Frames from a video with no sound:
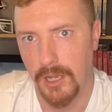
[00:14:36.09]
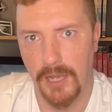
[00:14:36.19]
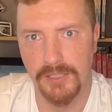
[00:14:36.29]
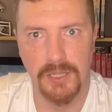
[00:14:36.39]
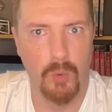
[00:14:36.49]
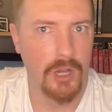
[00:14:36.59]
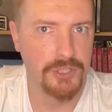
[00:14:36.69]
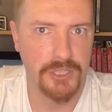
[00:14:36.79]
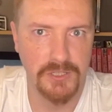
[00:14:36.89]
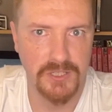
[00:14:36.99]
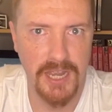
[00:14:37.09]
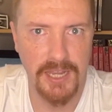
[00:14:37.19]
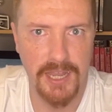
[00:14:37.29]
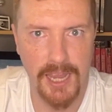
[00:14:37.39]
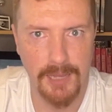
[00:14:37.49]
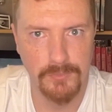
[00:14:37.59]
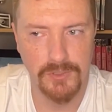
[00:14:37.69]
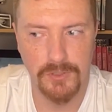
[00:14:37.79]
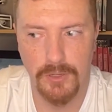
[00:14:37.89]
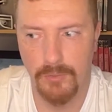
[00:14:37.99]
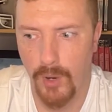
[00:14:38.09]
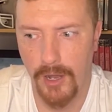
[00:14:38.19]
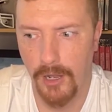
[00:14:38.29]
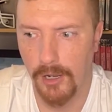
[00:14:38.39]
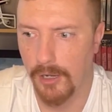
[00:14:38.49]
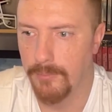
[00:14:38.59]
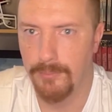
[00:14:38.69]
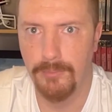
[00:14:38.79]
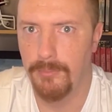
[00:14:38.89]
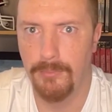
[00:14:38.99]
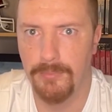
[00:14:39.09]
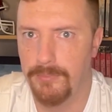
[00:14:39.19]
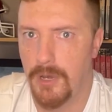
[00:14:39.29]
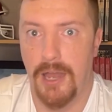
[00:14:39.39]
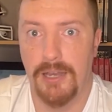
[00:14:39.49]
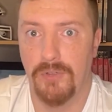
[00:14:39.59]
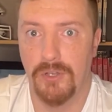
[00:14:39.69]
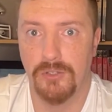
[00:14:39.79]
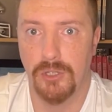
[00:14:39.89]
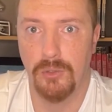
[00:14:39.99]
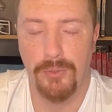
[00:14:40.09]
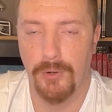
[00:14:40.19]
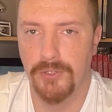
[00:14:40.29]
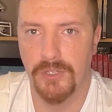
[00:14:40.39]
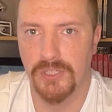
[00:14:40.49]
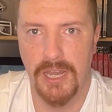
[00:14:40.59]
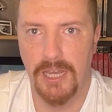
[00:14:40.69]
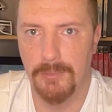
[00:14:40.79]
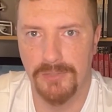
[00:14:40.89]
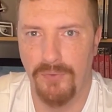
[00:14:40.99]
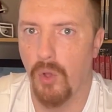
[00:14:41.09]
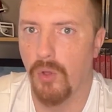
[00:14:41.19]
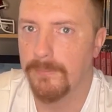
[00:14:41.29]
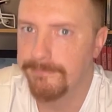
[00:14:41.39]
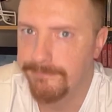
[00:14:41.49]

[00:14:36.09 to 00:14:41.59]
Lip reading: I see Washington State games where not even 2/3 of the stadium is full.